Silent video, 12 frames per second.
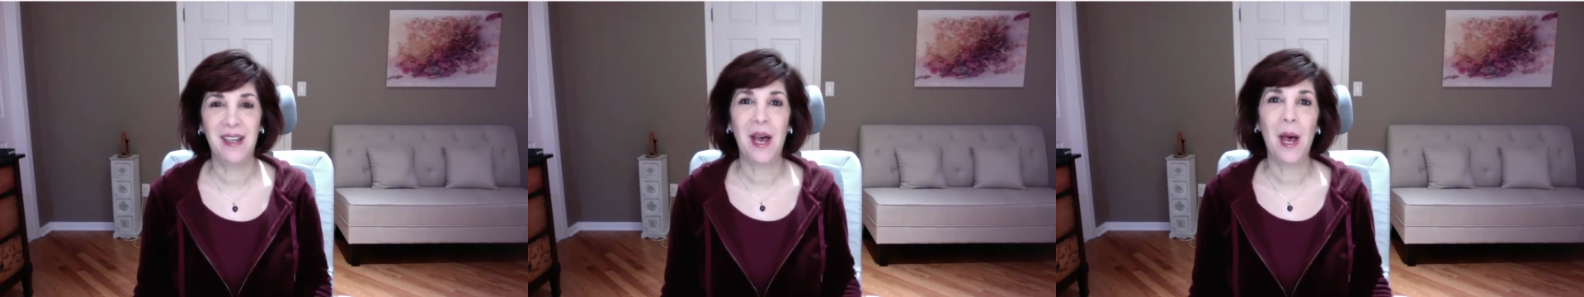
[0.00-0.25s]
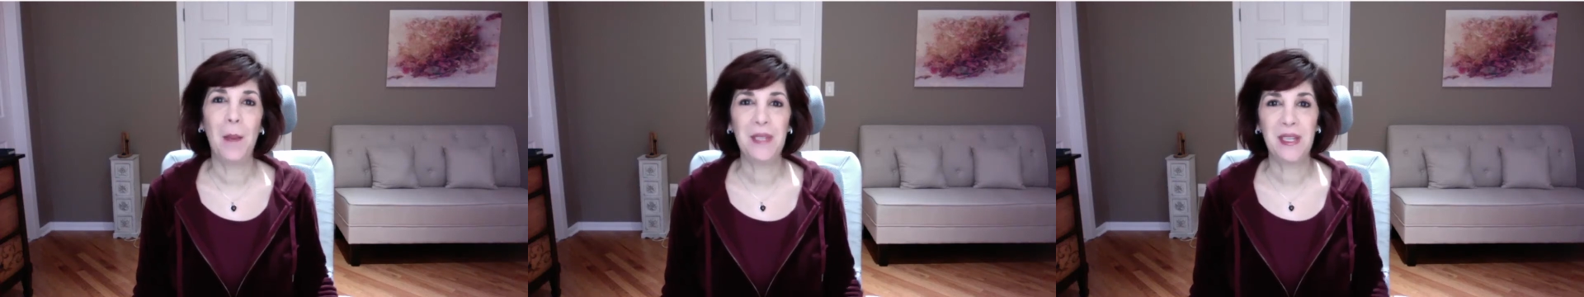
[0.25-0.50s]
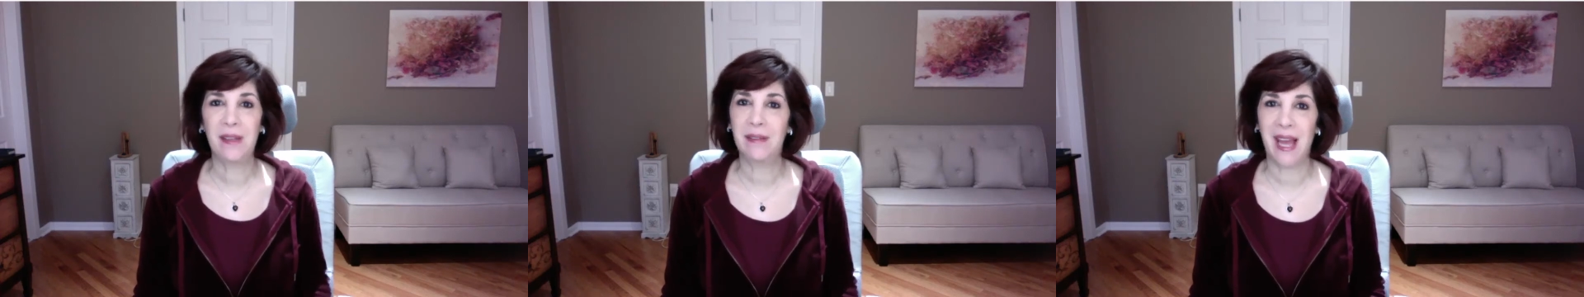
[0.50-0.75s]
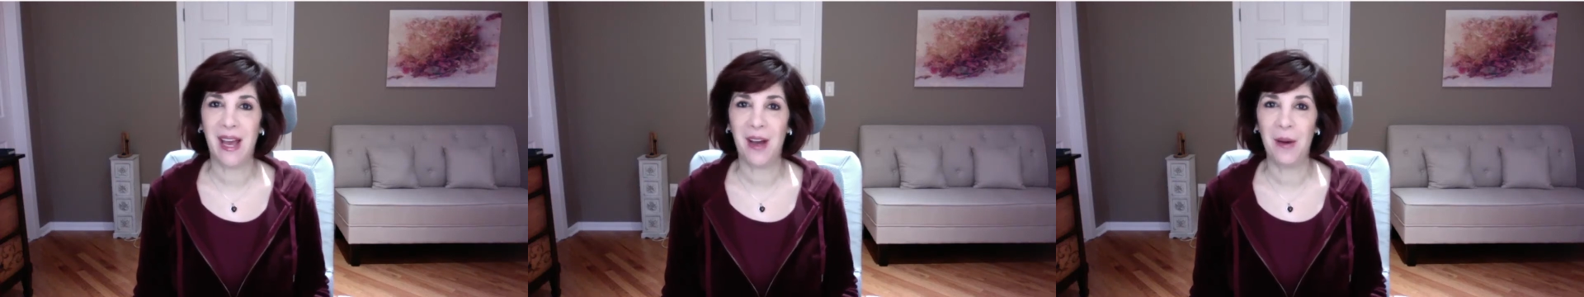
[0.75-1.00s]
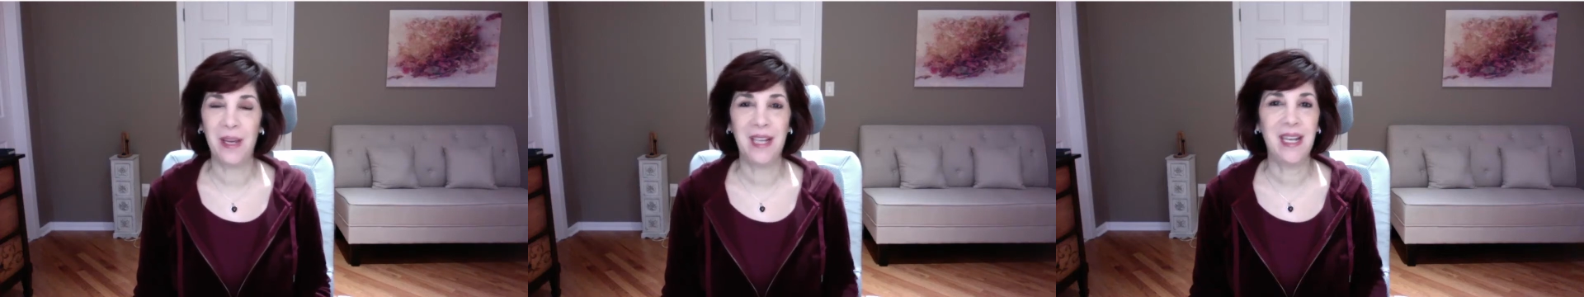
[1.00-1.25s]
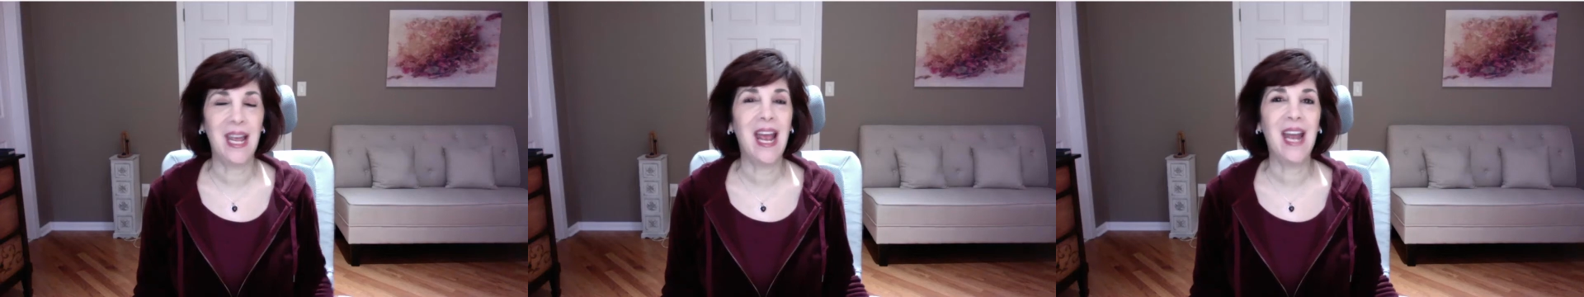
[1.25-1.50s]
up till now in
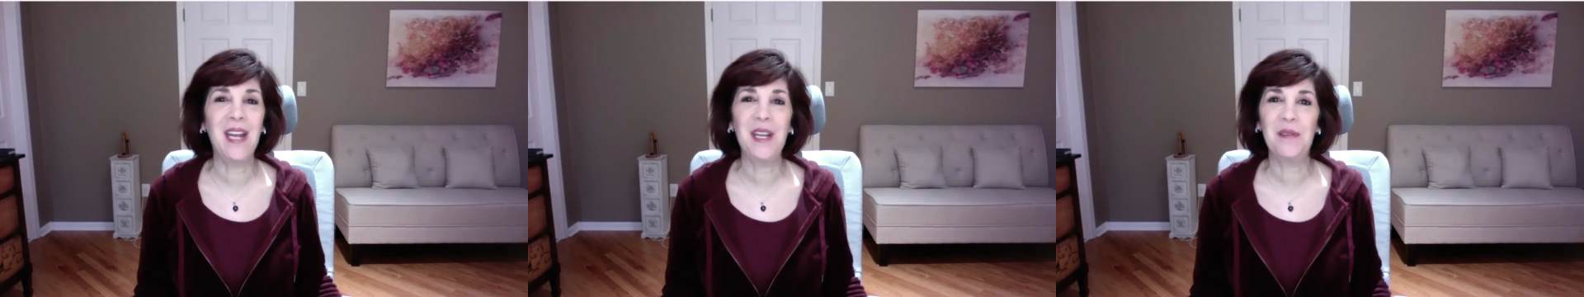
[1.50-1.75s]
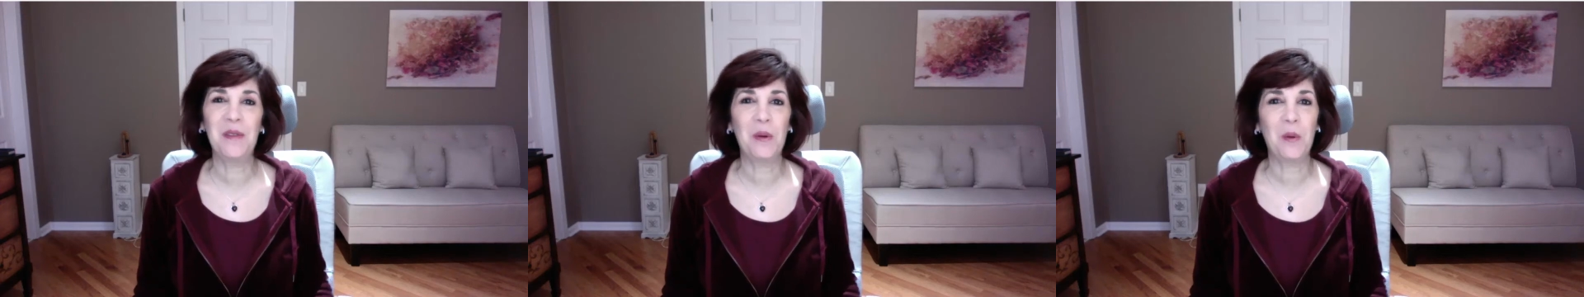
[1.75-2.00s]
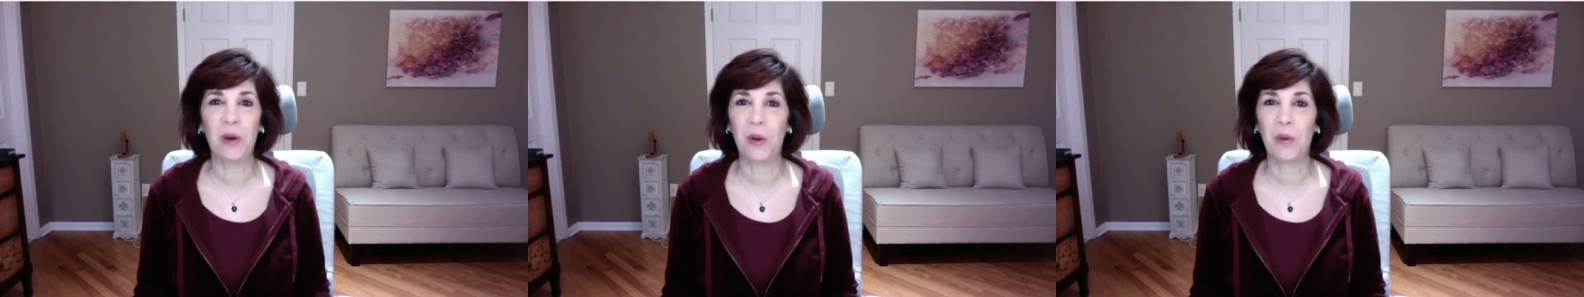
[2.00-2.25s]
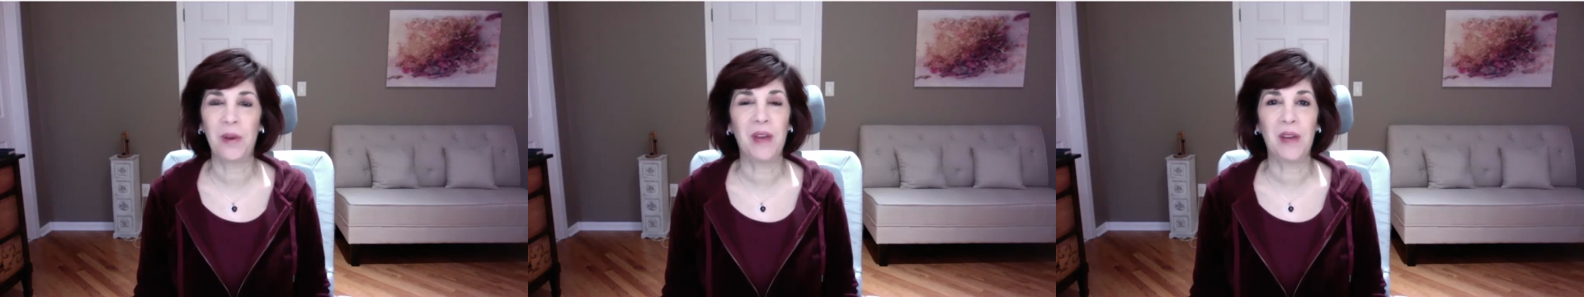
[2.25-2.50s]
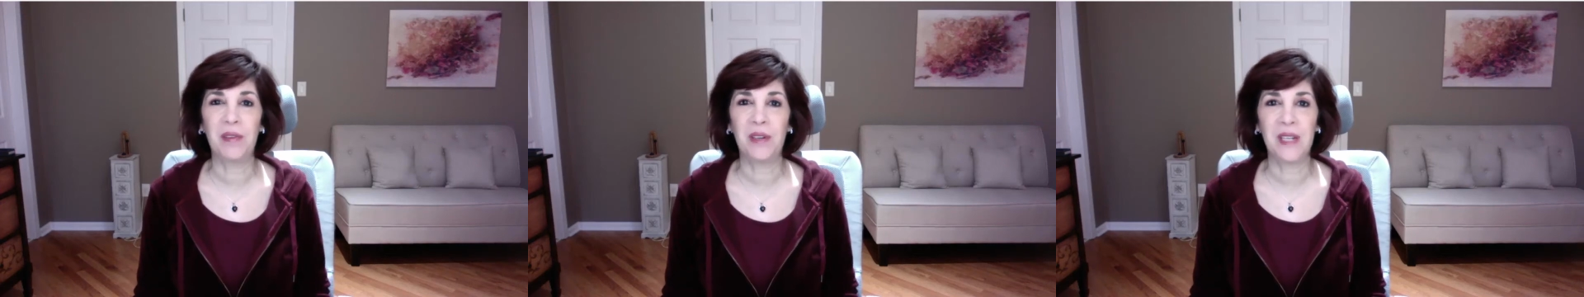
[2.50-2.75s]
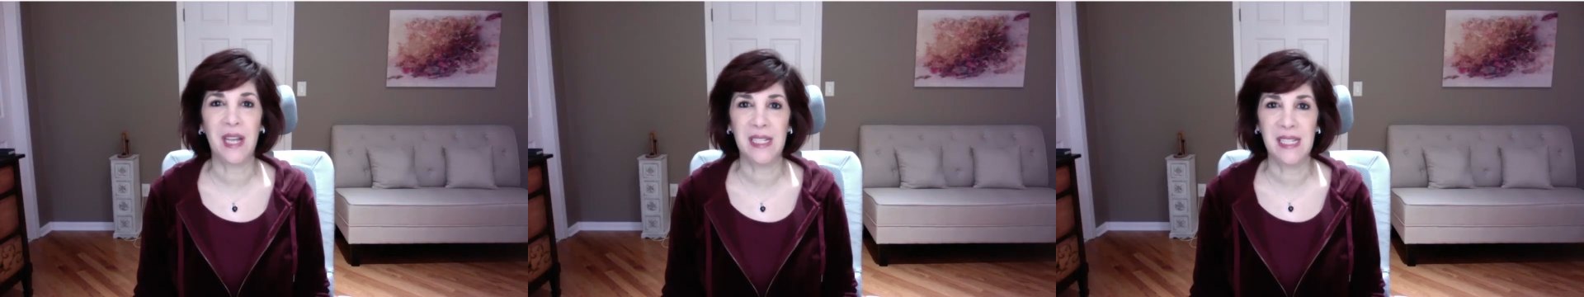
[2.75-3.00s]
any of the work we've ever
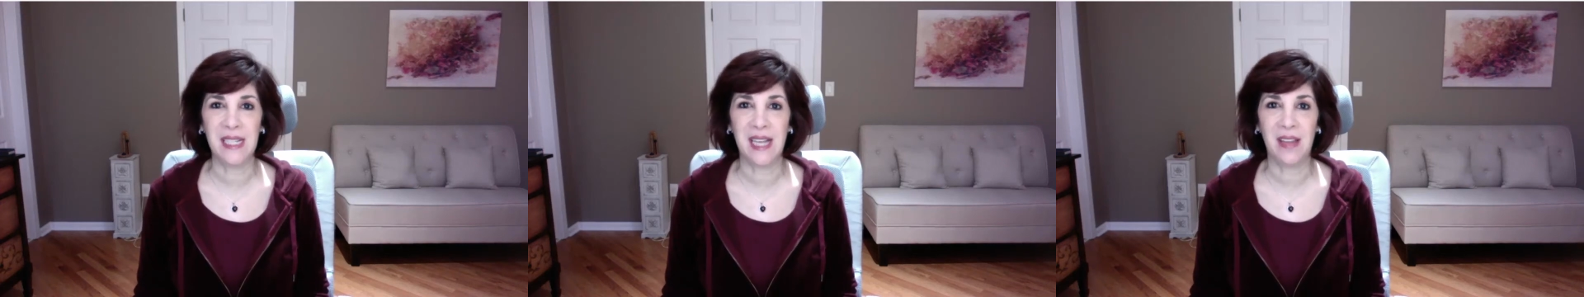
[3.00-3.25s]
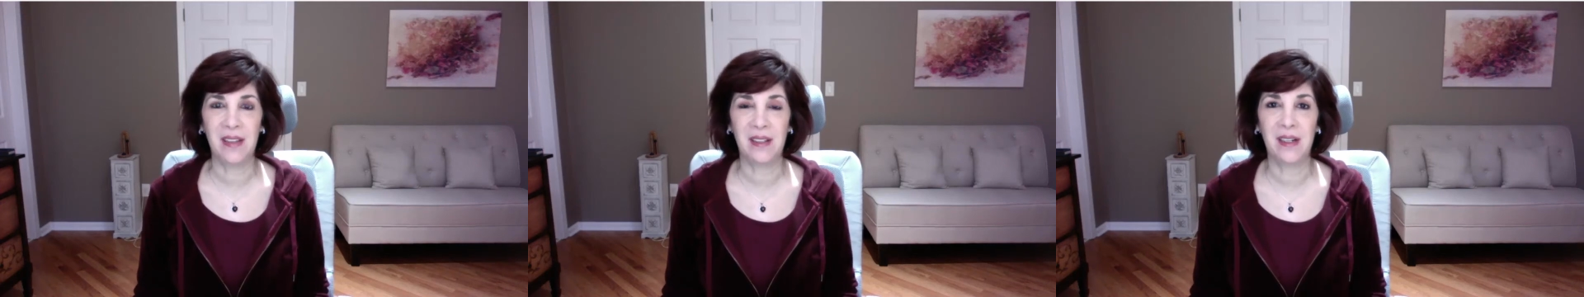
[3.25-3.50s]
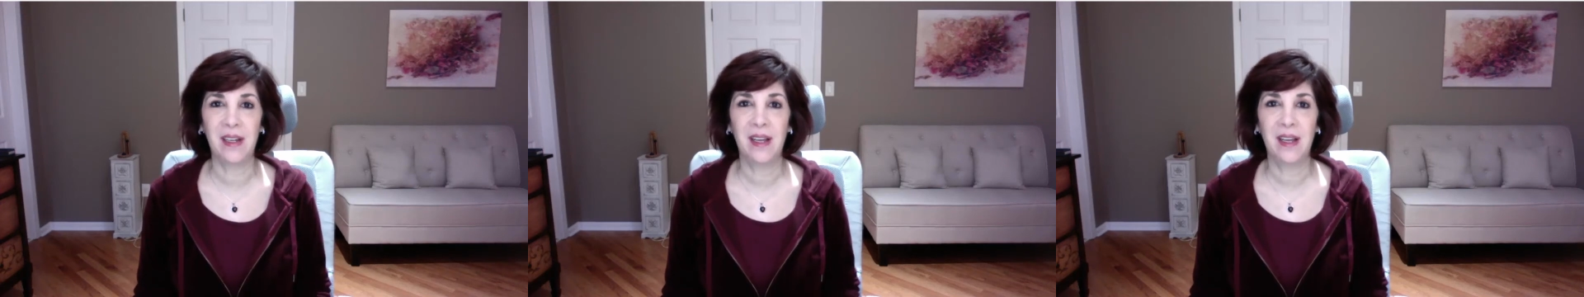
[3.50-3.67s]
done together